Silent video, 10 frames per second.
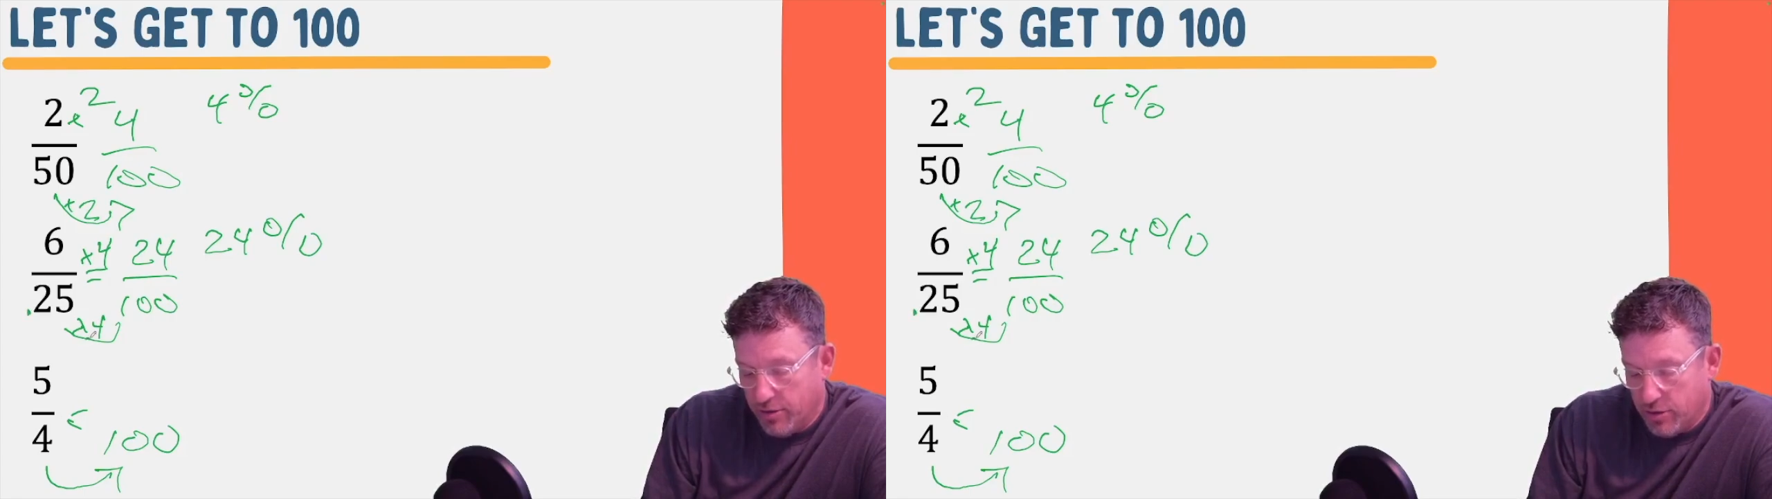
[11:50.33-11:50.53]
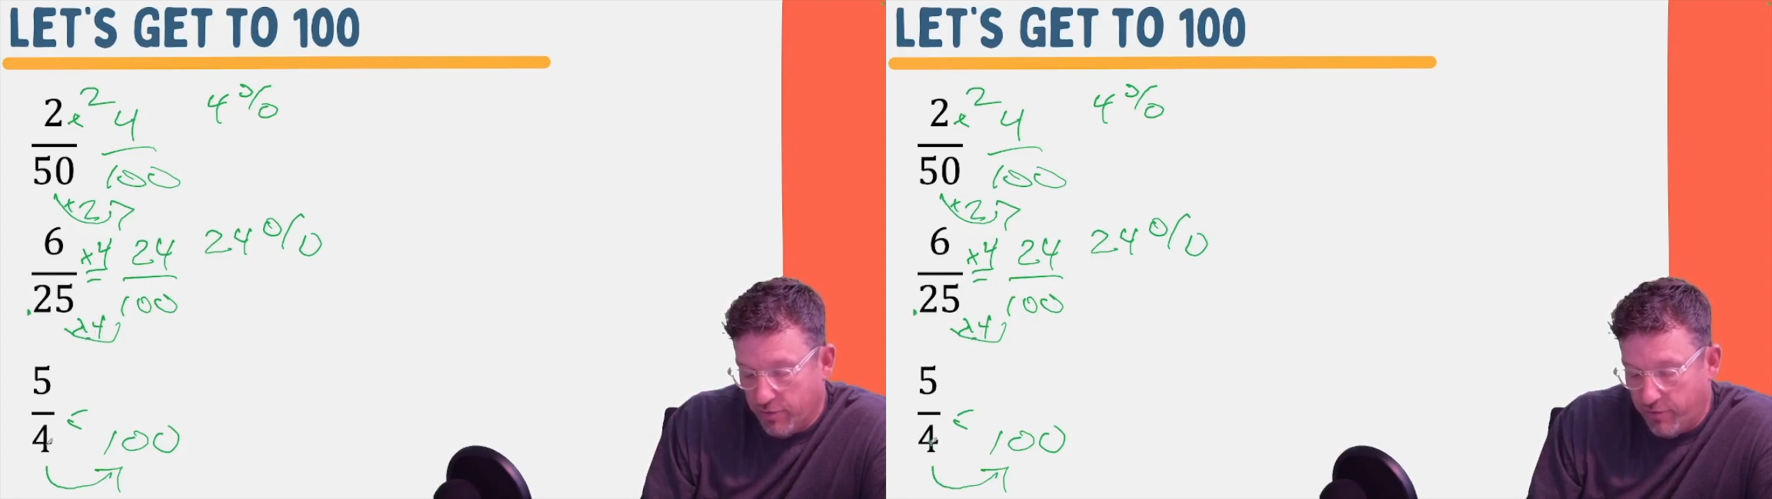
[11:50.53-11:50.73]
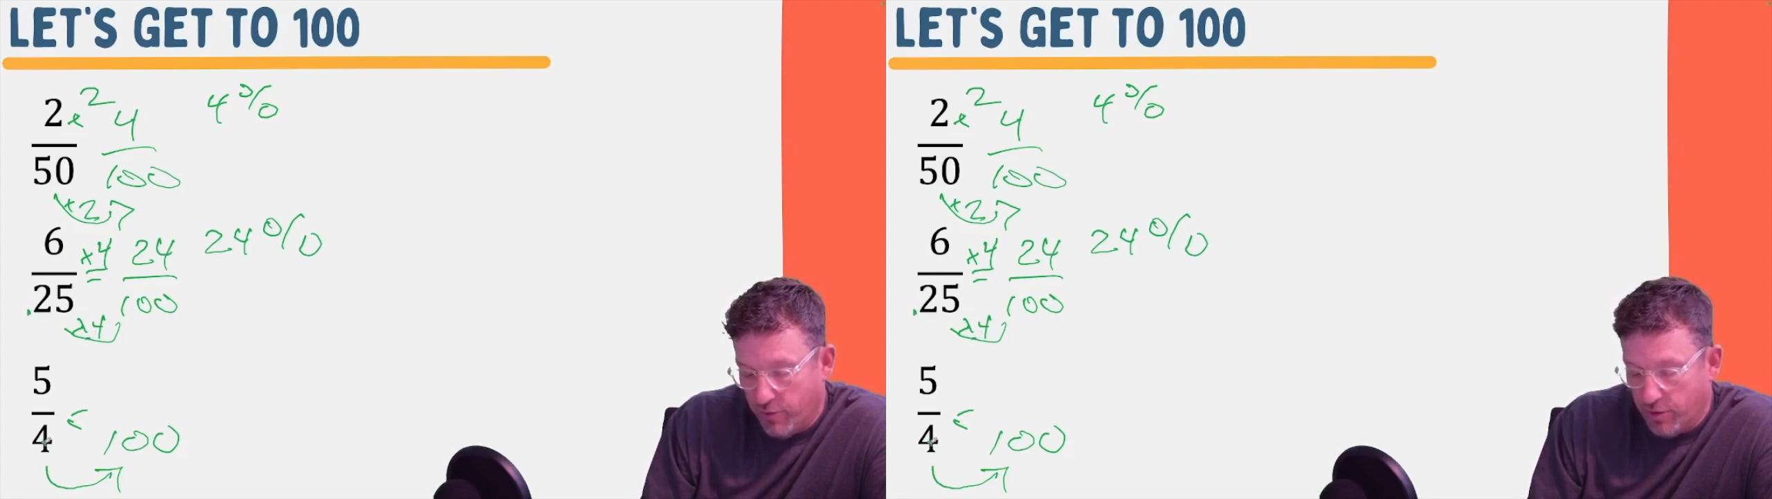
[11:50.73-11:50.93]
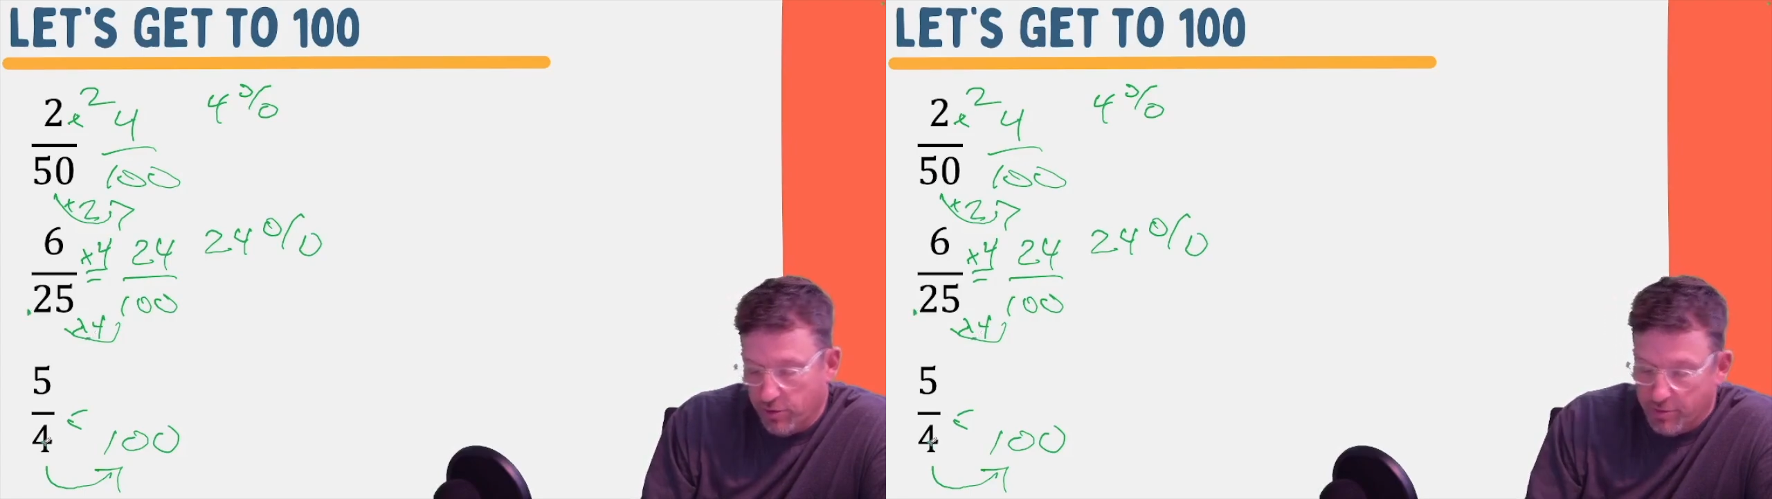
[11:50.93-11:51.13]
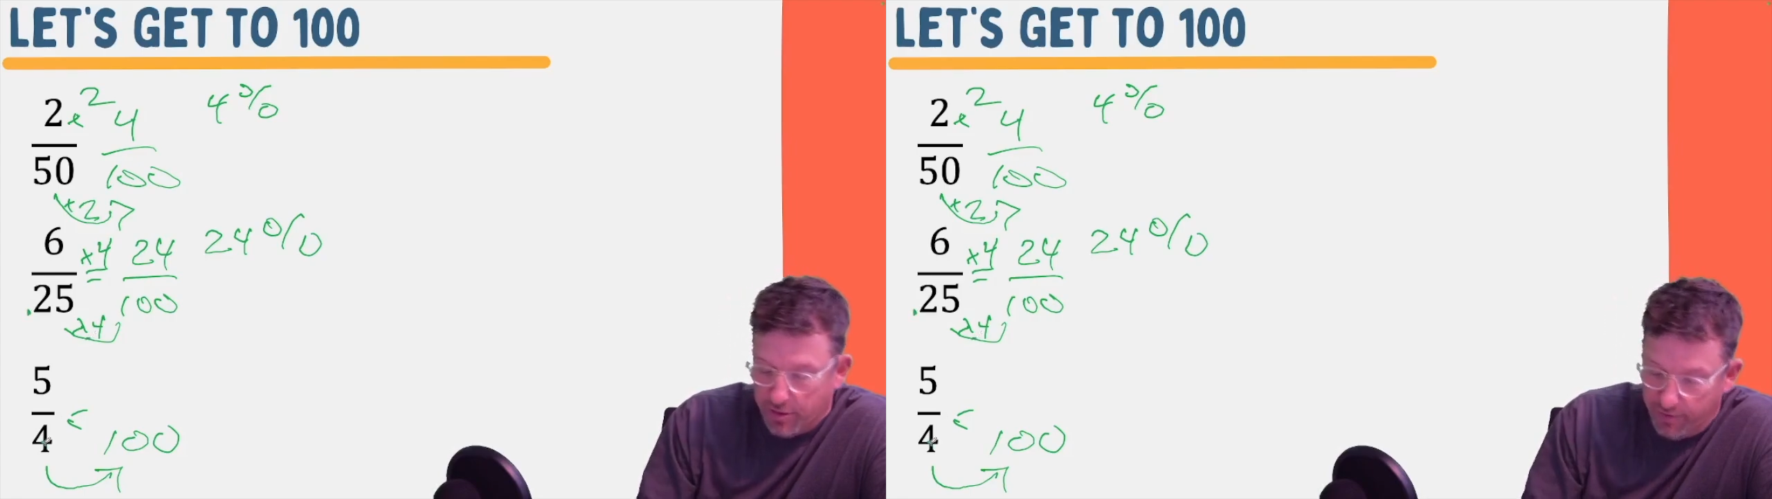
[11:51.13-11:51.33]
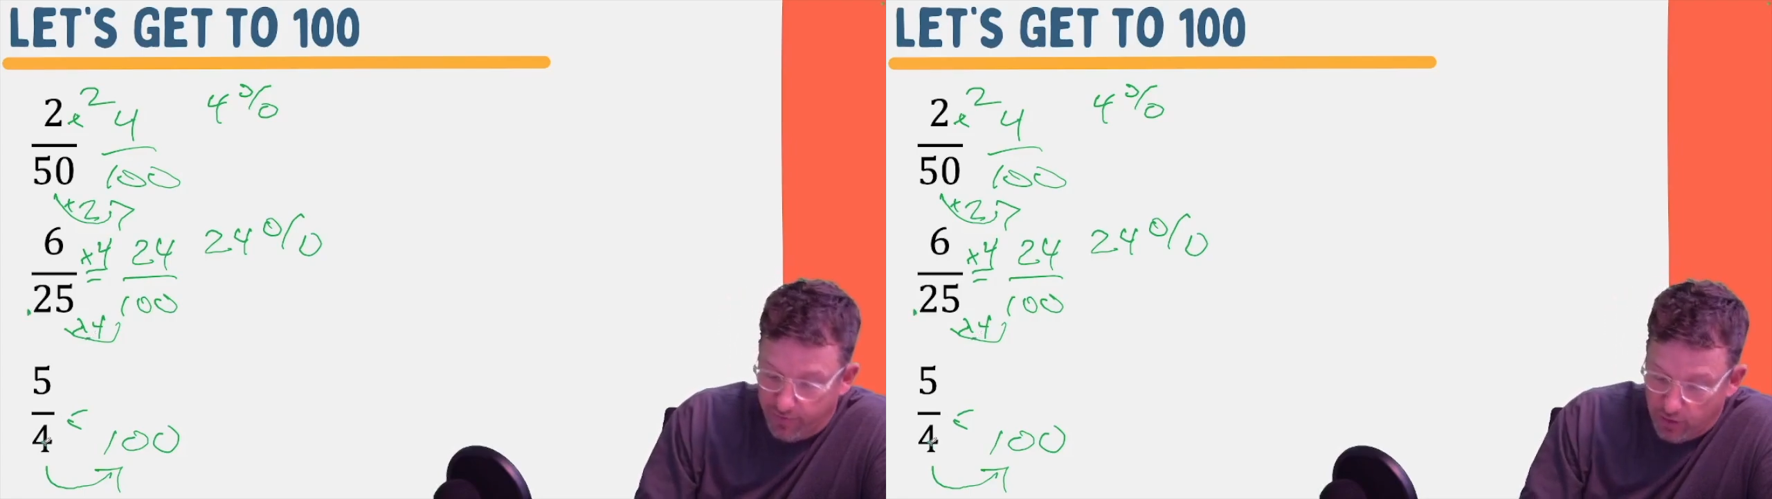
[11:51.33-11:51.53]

so 4 groups of